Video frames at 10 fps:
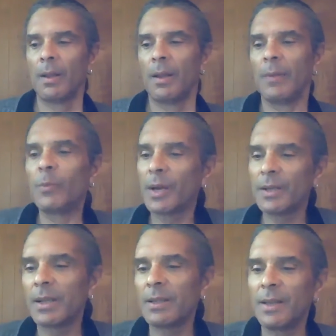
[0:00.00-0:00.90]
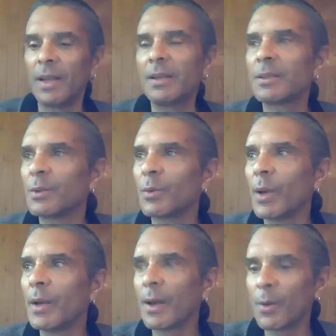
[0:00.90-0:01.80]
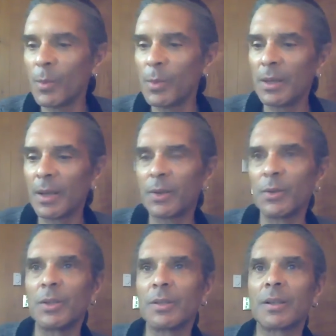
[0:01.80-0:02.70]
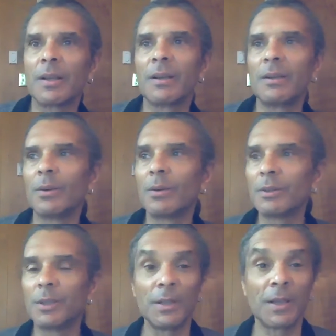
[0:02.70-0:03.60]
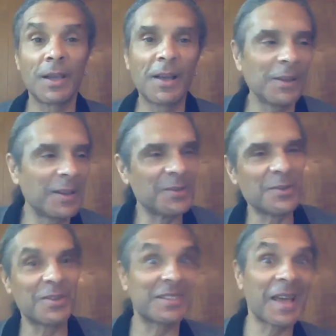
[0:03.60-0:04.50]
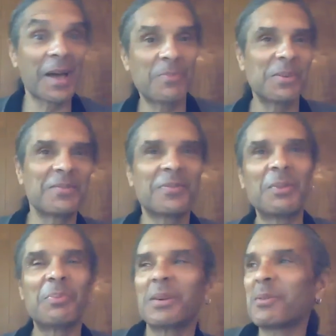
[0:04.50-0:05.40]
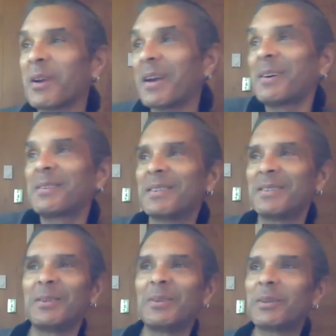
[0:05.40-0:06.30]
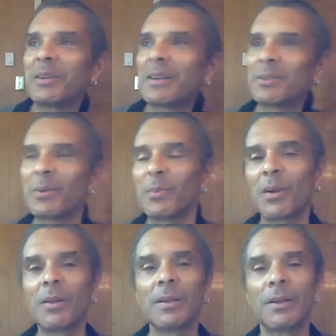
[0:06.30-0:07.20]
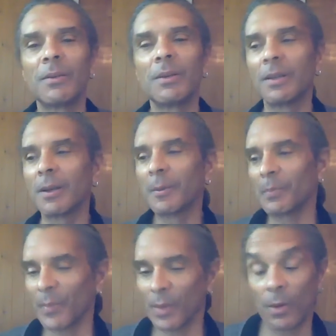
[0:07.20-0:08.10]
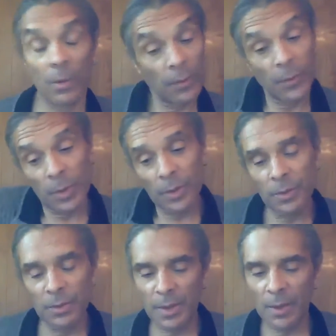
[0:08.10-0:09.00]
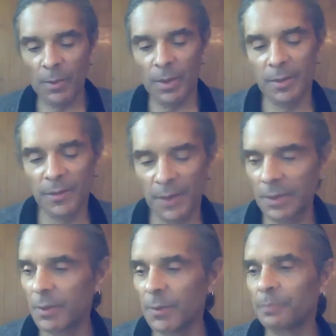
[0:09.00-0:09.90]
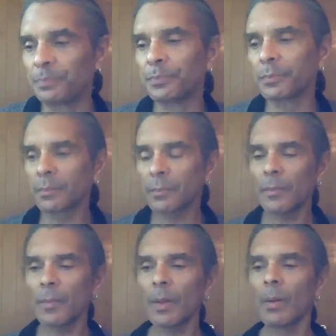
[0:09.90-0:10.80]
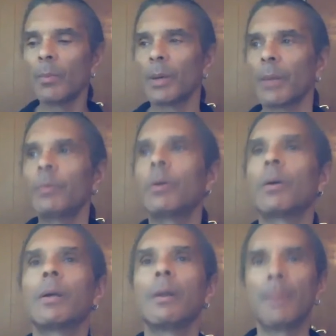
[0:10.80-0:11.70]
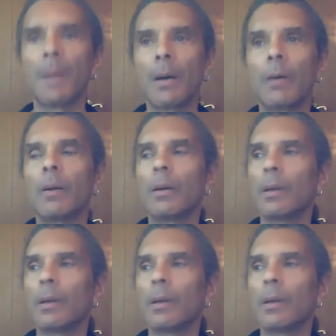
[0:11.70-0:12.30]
and when I say dance in the rain, I don't mean like you're just like, Gene Kelly and you're just happy and flipping around and you got your umbrella and everything. Although if you want to do it that way, that's fine too. But I'm talking about